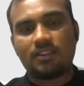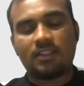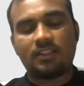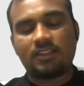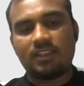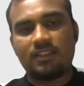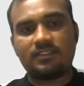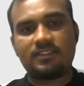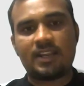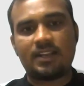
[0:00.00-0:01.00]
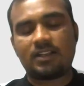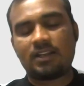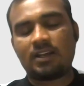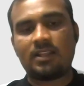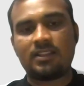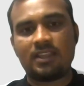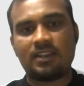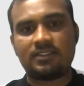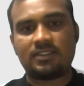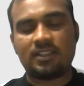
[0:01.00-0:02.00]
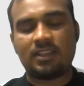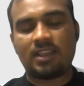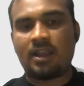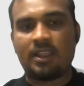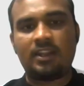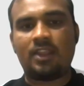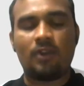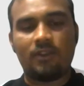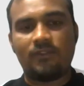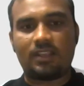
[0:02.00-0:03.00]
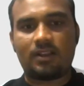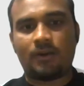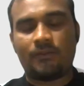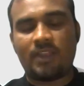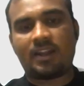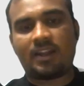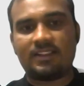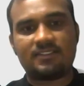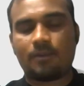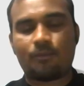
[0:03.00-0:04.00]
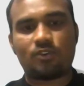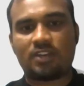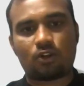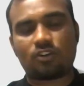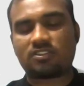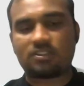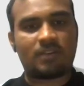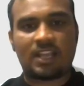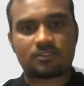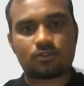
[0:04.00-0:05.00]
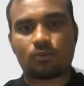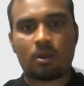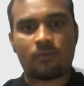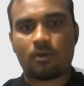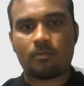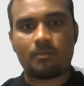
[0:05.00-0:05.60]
the thing is that there is the in every week we are getting some project or some task to perform.